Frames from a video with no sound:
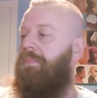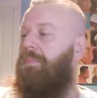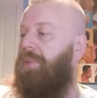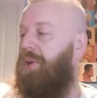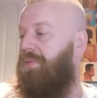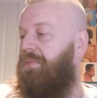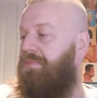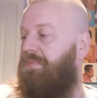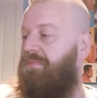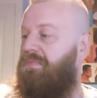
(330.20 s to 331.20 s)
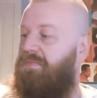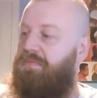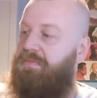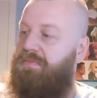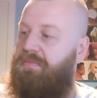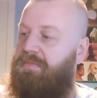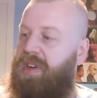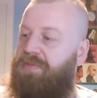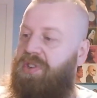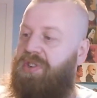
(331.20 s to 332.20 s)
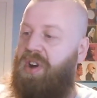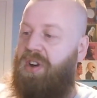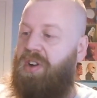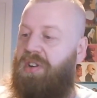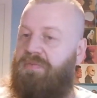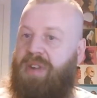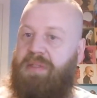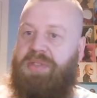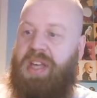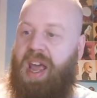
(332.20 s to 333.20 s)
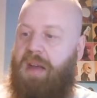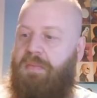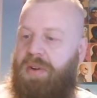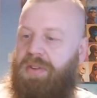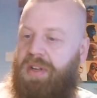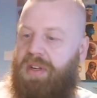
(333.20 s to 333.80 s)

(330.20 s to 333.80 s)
But I've just not got round to getting one.